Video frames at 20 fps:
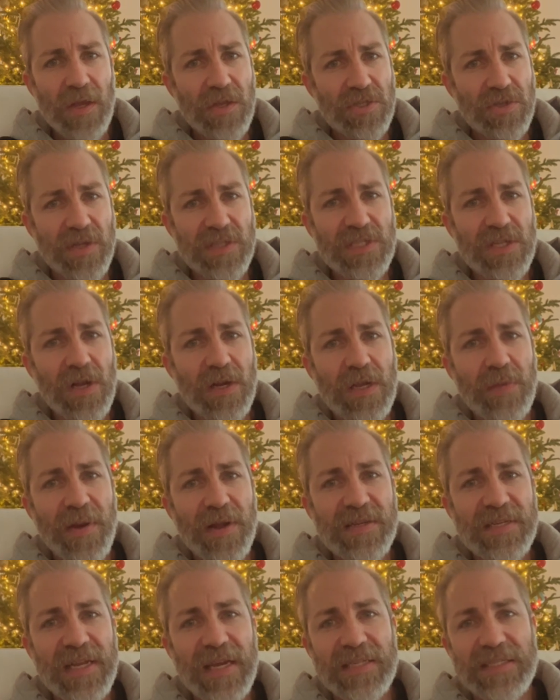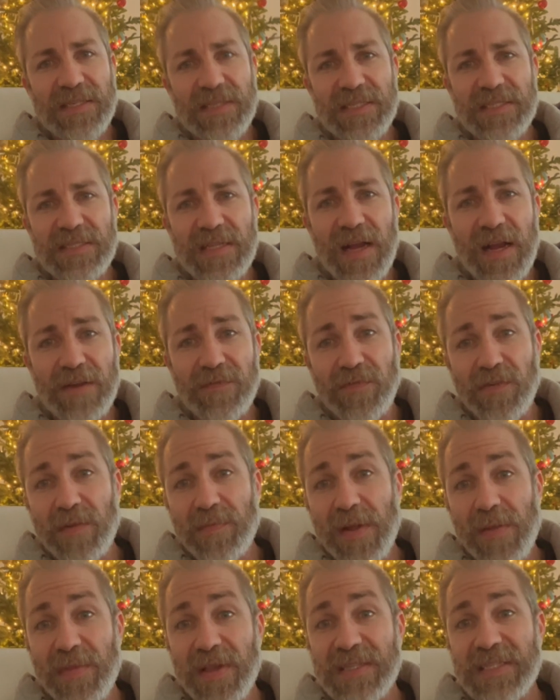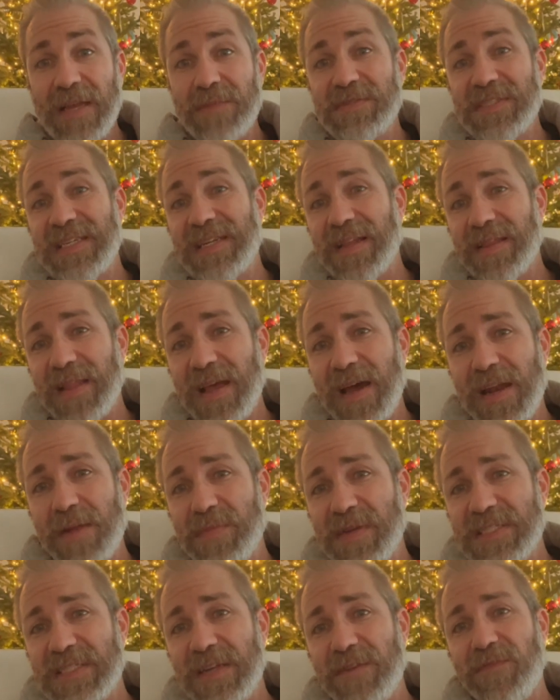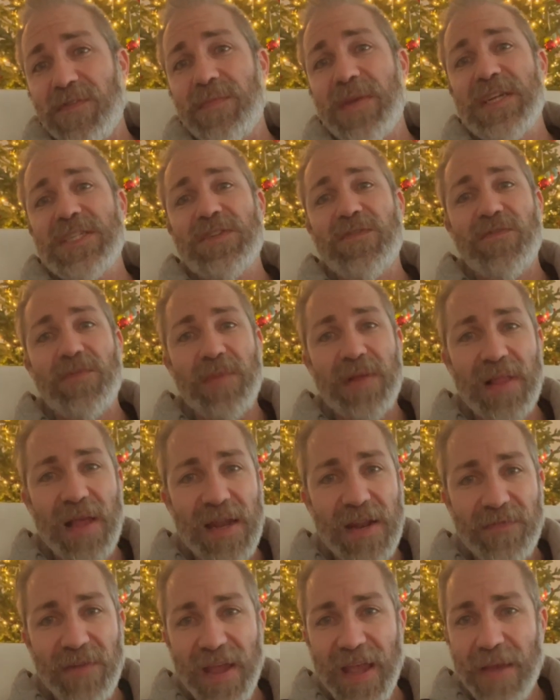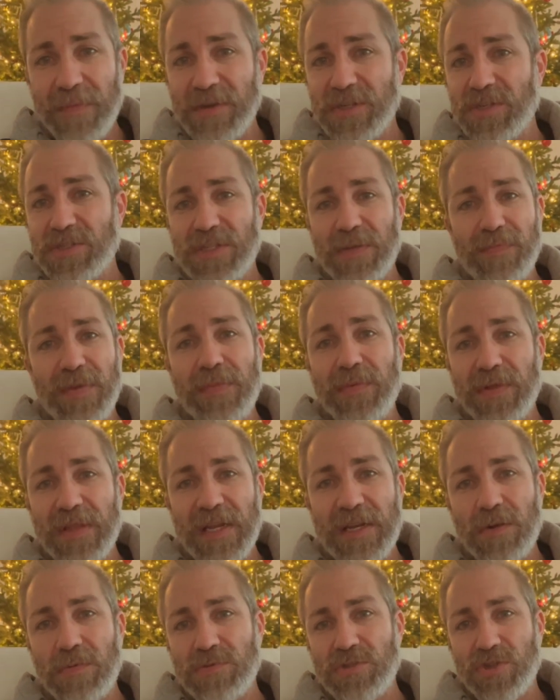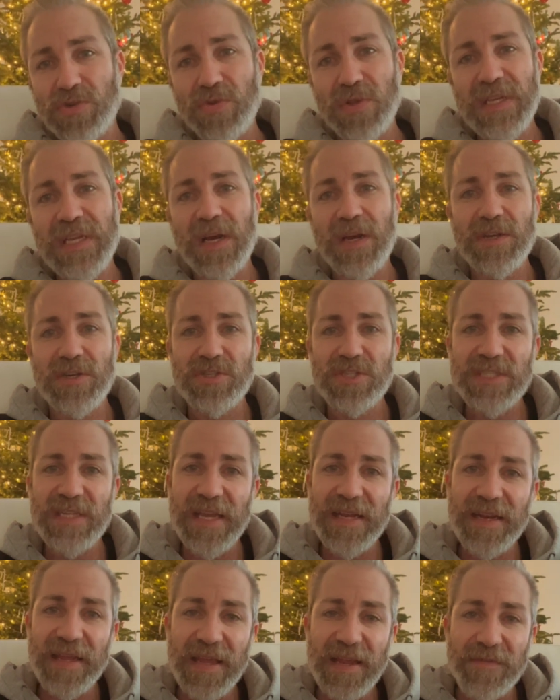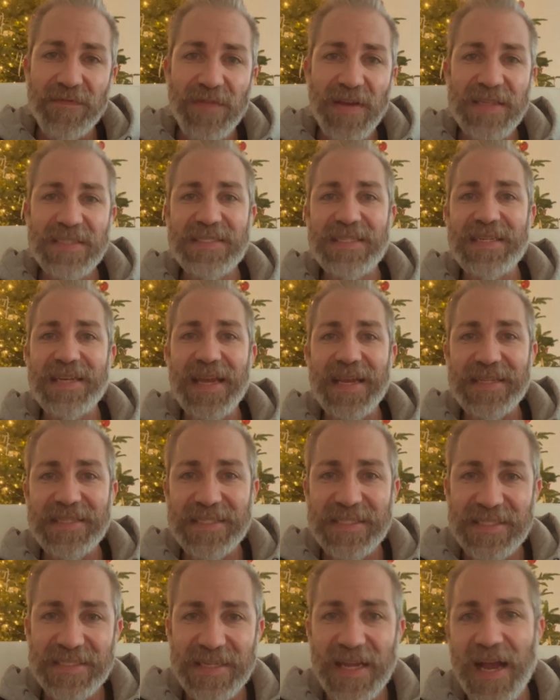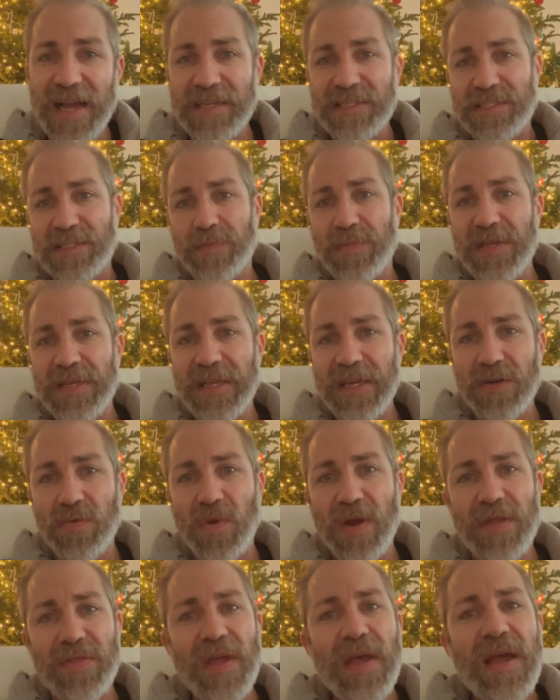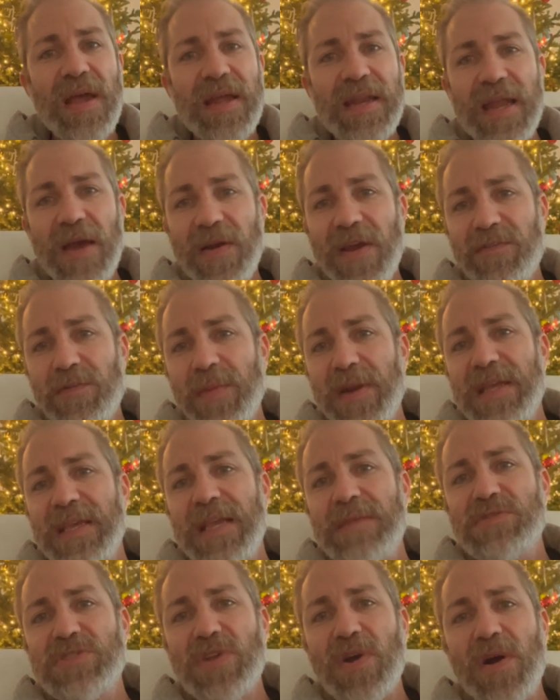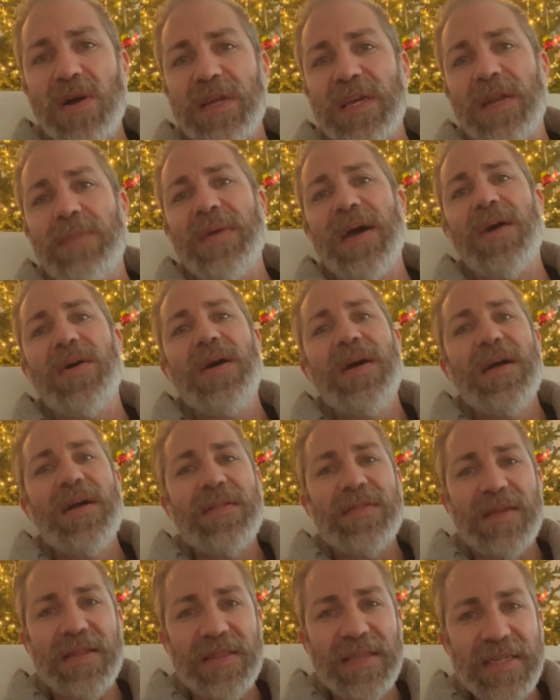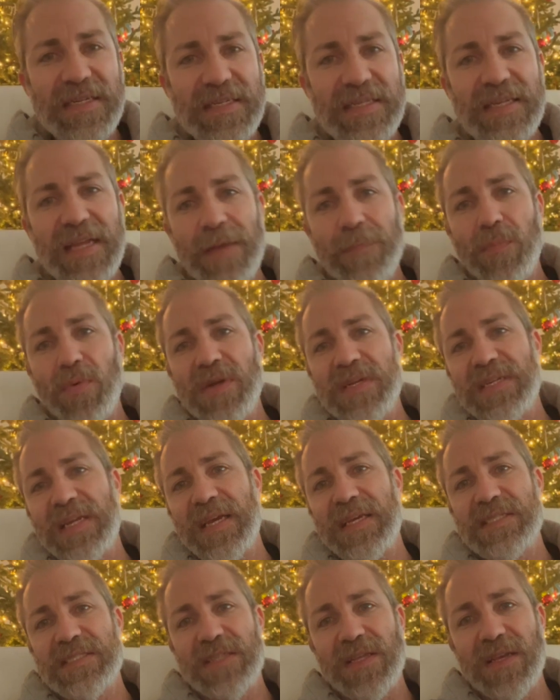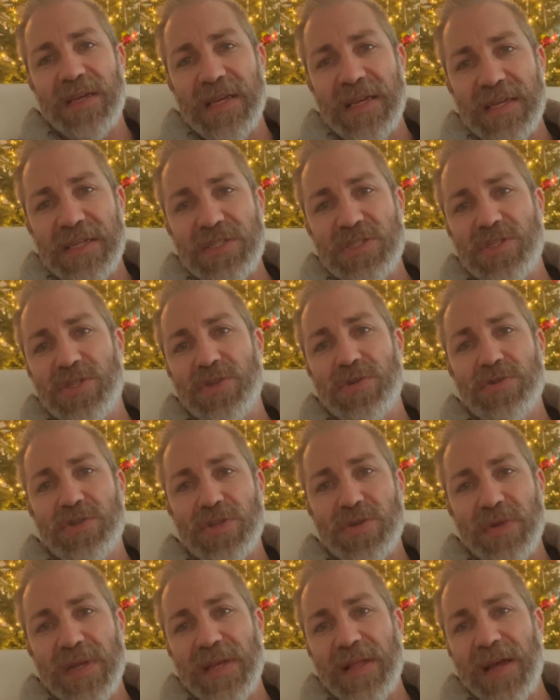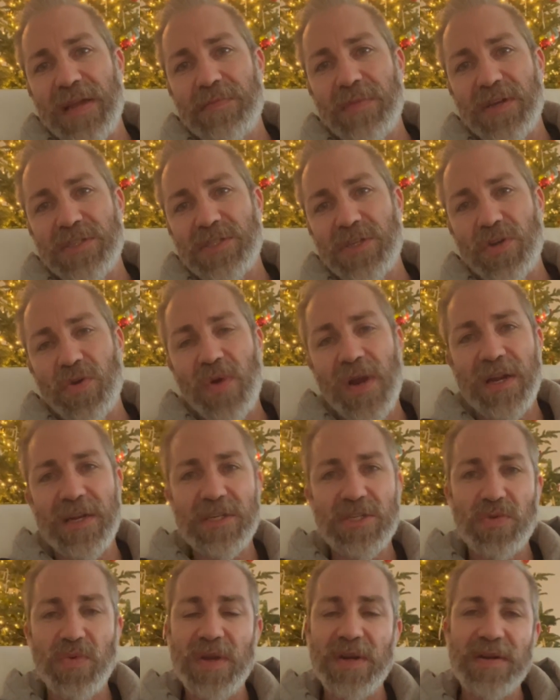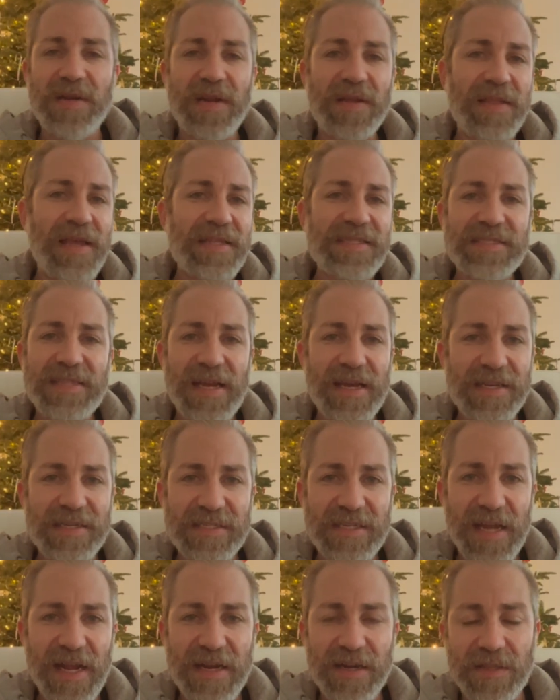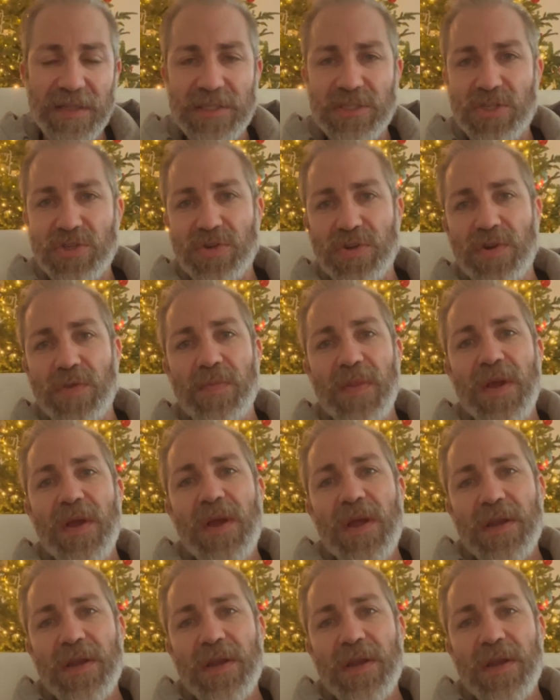So let's talk about Tesla stock for a minute, because I'm seeing a lot of misinformation from a lot of amateurs and people that don't truly understand investing in stocks to begin with. Now, everybody keeps talking about that the dip with Tesla is due to Elon Musk acquiring Twitter. Now, that's not entirely true.